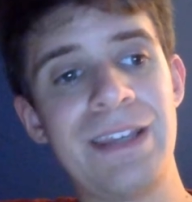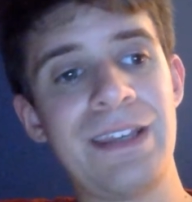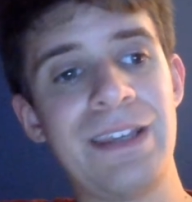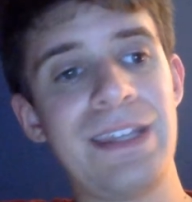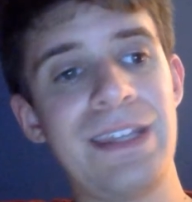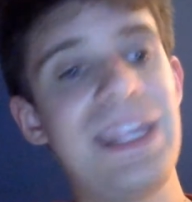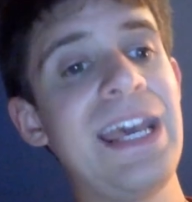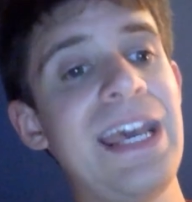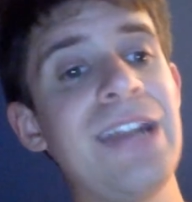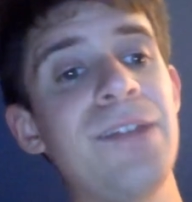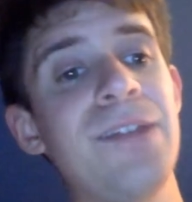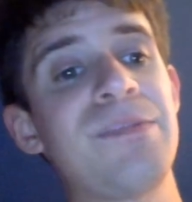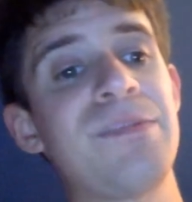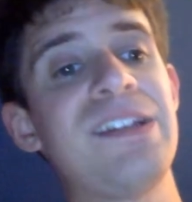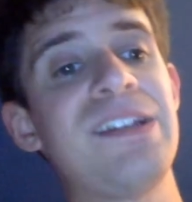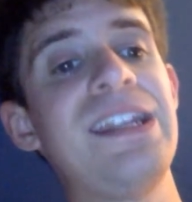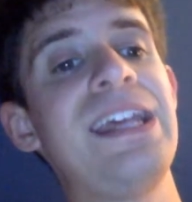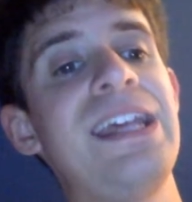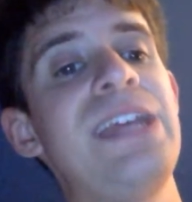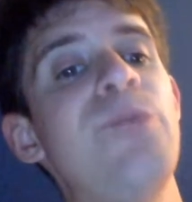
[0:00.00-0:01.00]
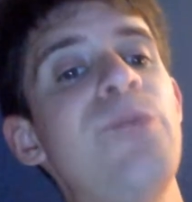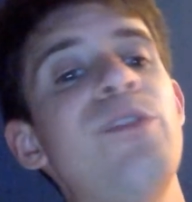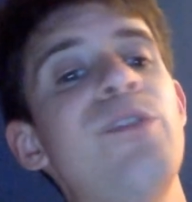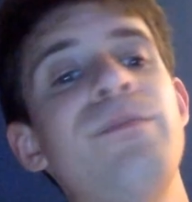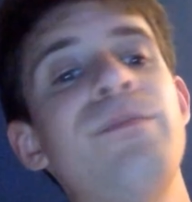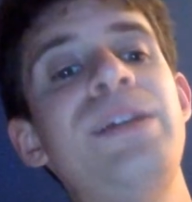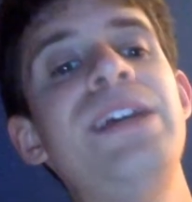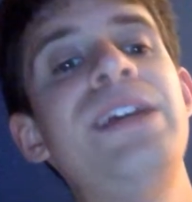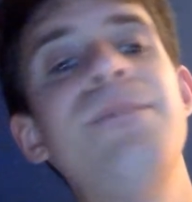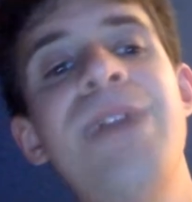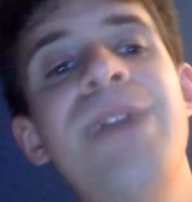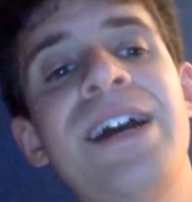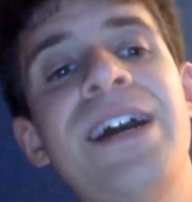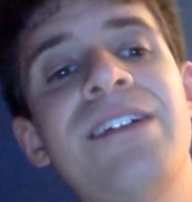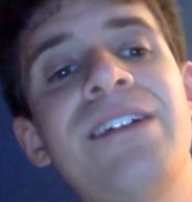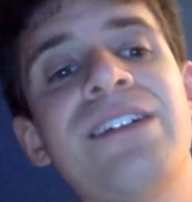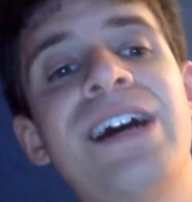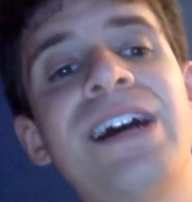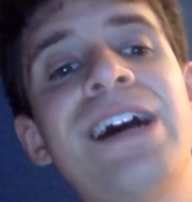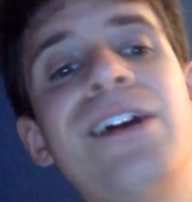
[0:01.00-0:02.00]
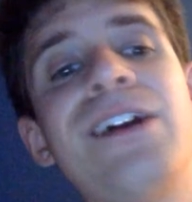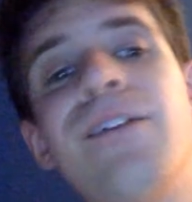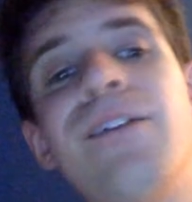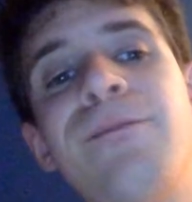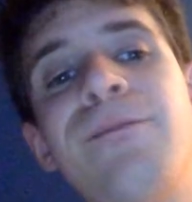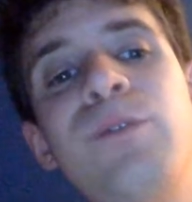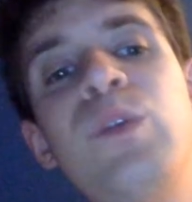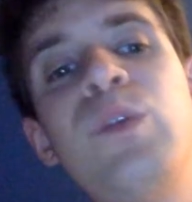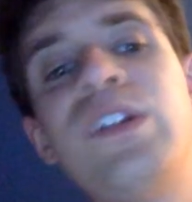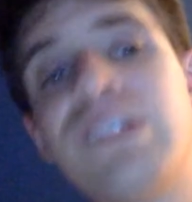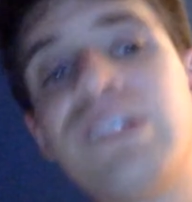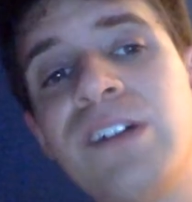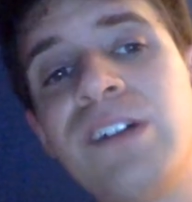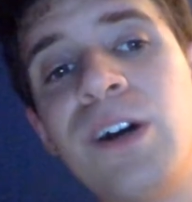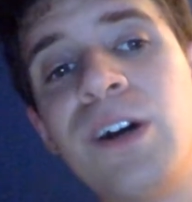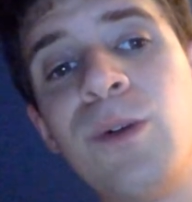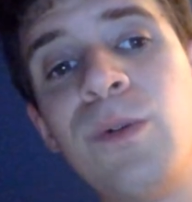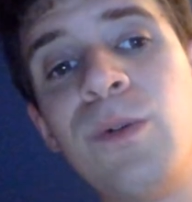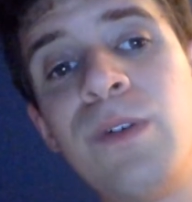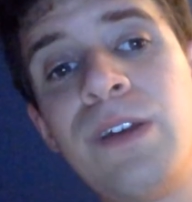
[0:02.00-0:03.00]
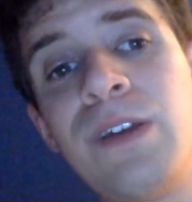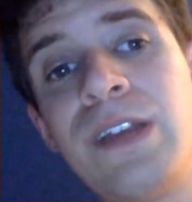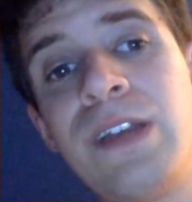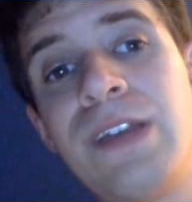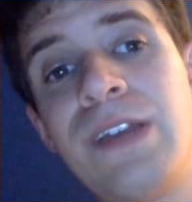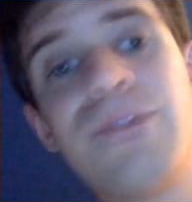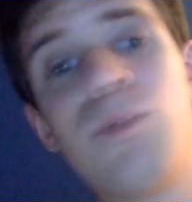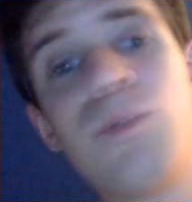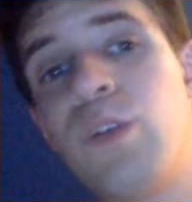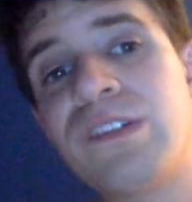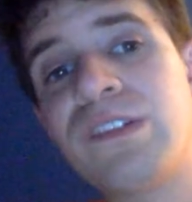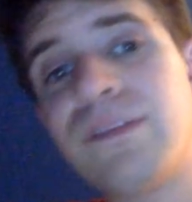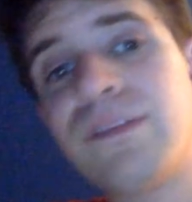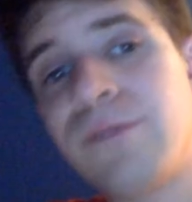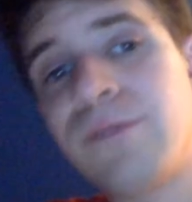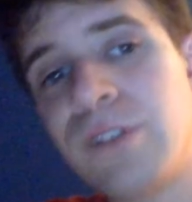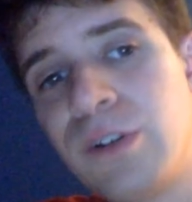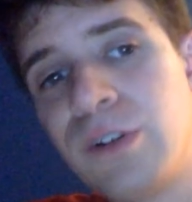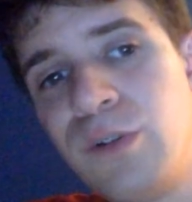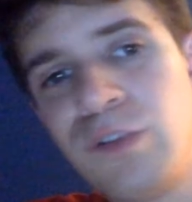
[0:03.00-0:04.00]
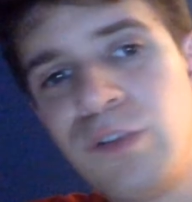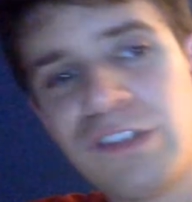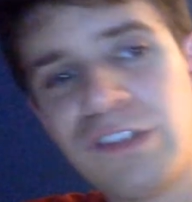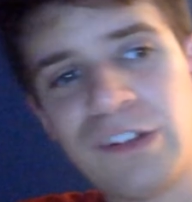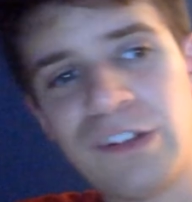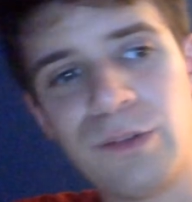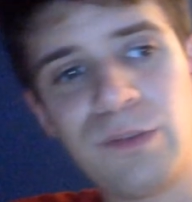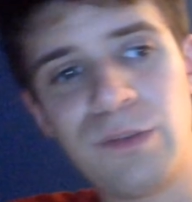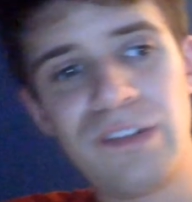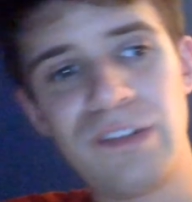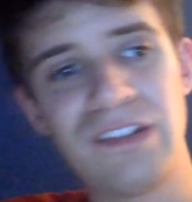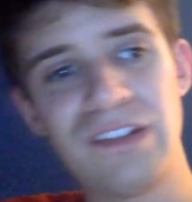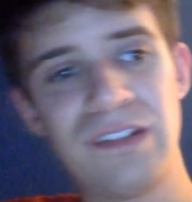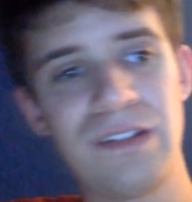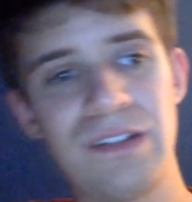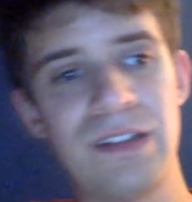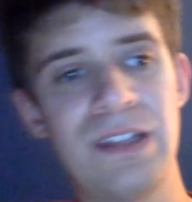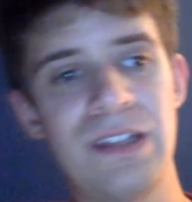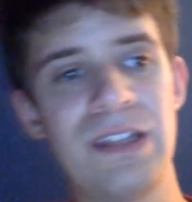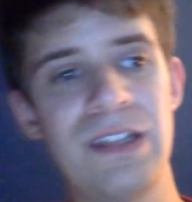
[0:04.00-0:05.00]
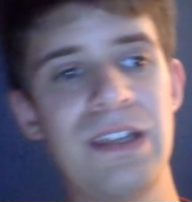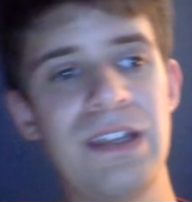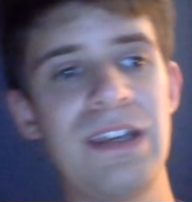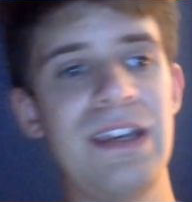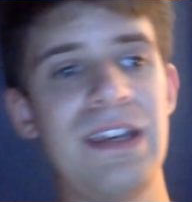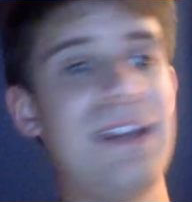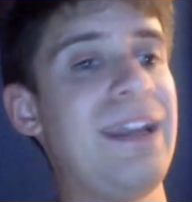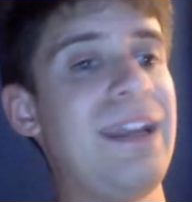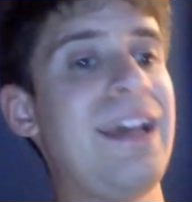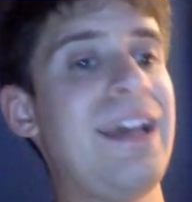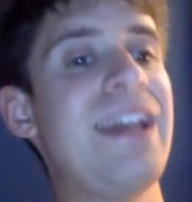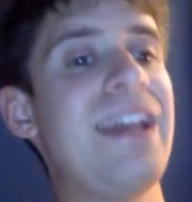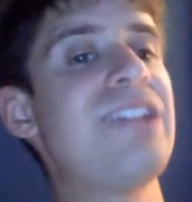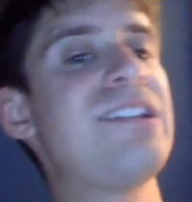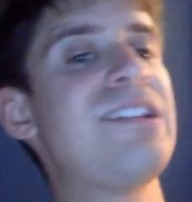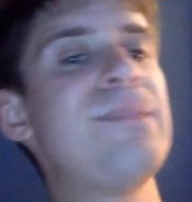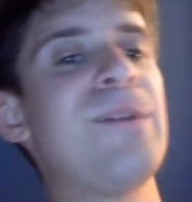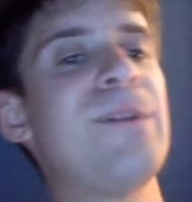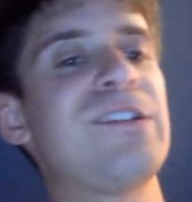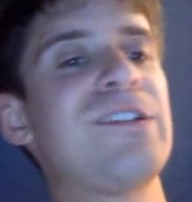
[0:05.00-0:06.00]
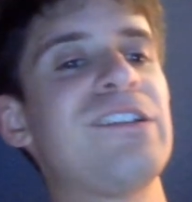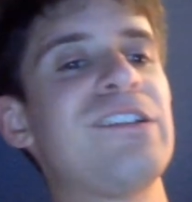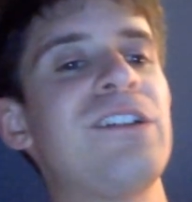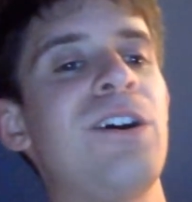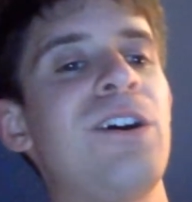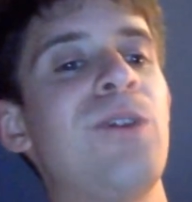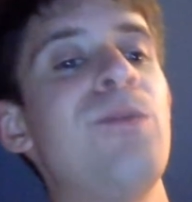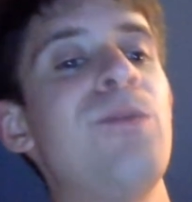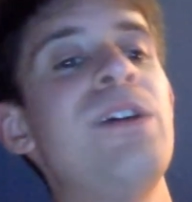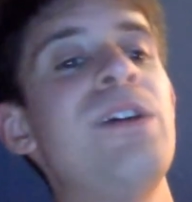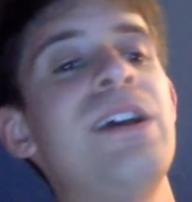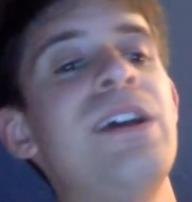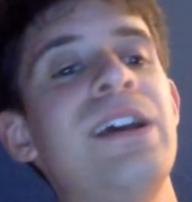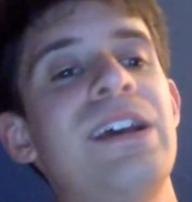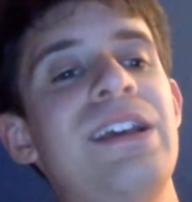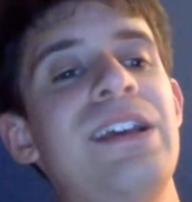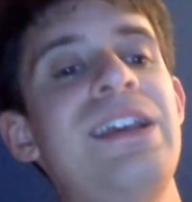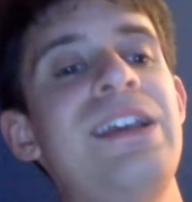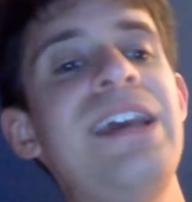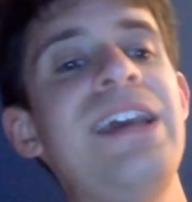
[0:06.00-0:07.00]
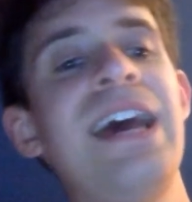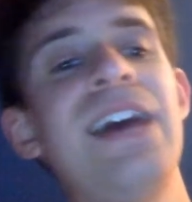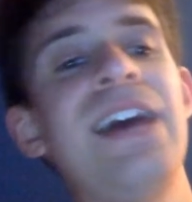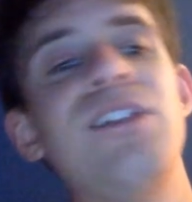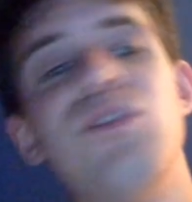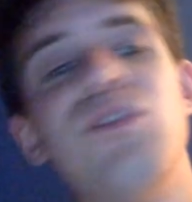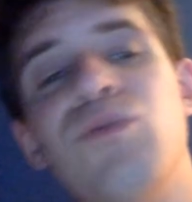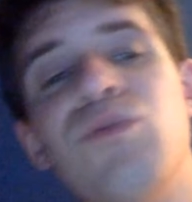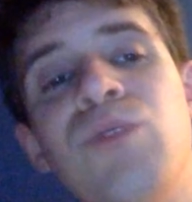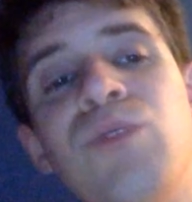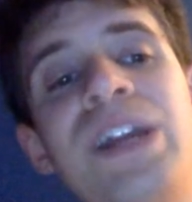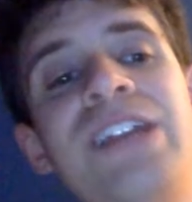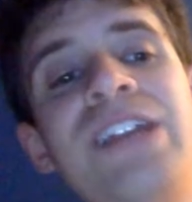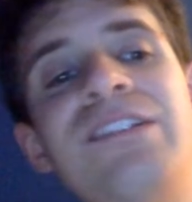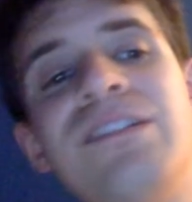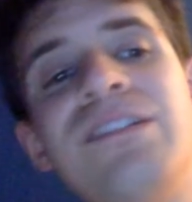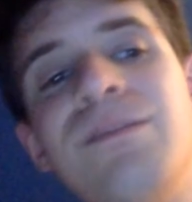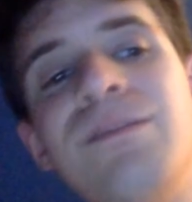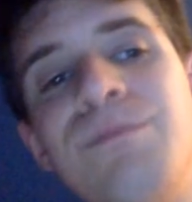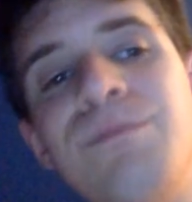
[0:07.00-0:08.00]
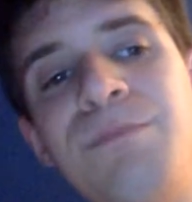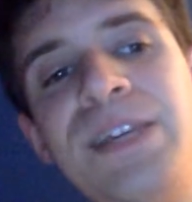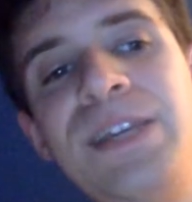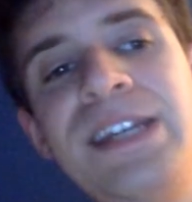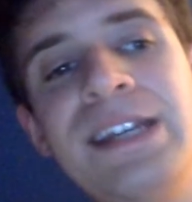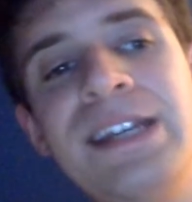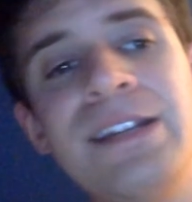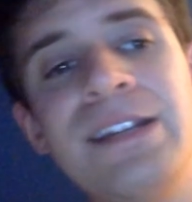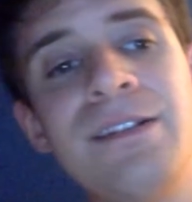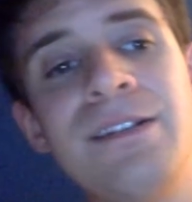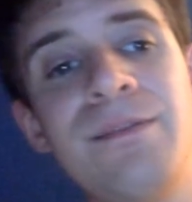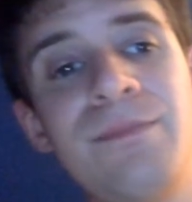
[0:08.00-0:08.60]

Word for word: He ended up saying that he would be in McIntyre a few weeks ago if it wasn't for the Usos. And that eighteen months ago, he had Reigns beaten.